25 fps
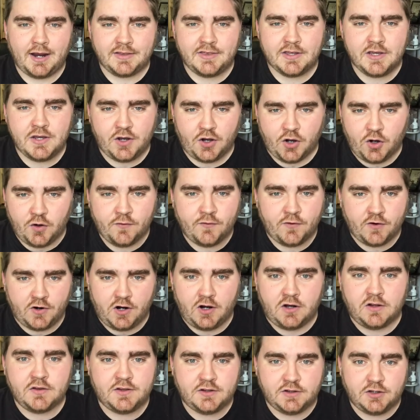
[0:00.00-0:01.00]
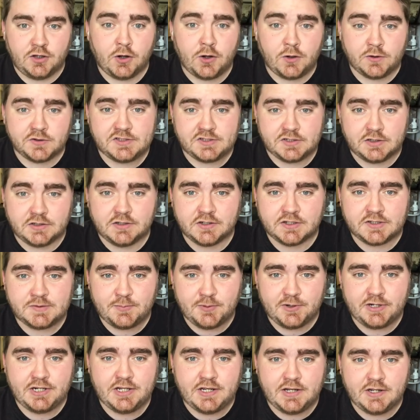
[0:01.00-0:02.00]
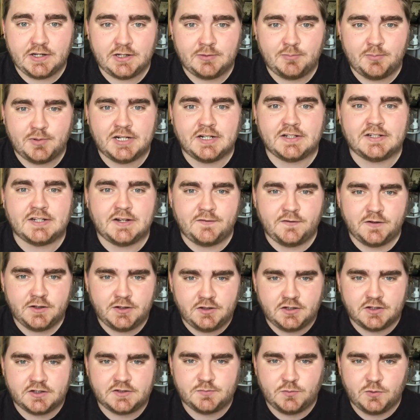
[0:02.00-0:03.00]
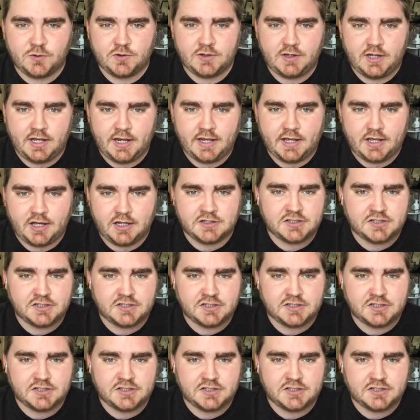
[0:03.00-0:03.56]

think overall the logo still looks pretty good, but it definitely looks more like a